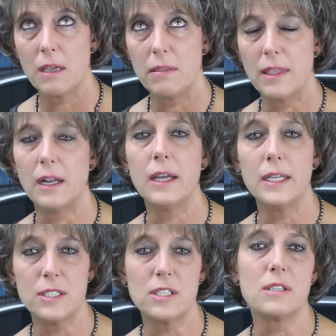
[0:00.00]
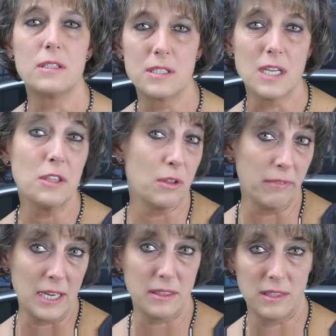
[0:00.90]
that I had did, done the
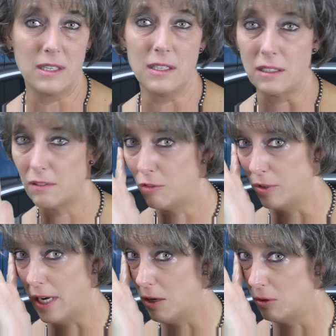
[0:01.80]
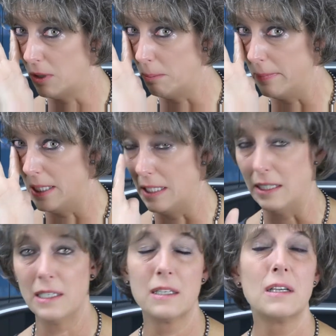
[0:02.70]
right thing for not only me,
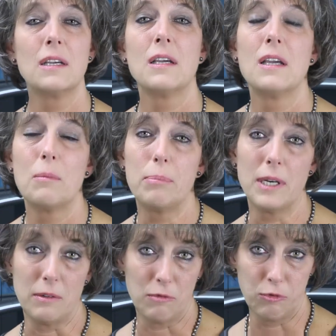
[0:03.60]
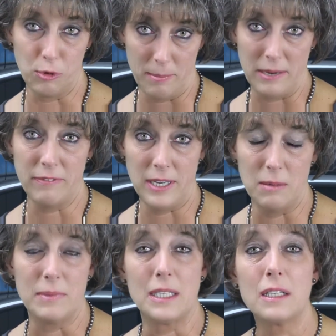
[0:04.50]
but for my
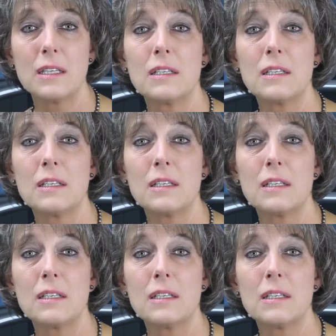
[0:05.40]
family.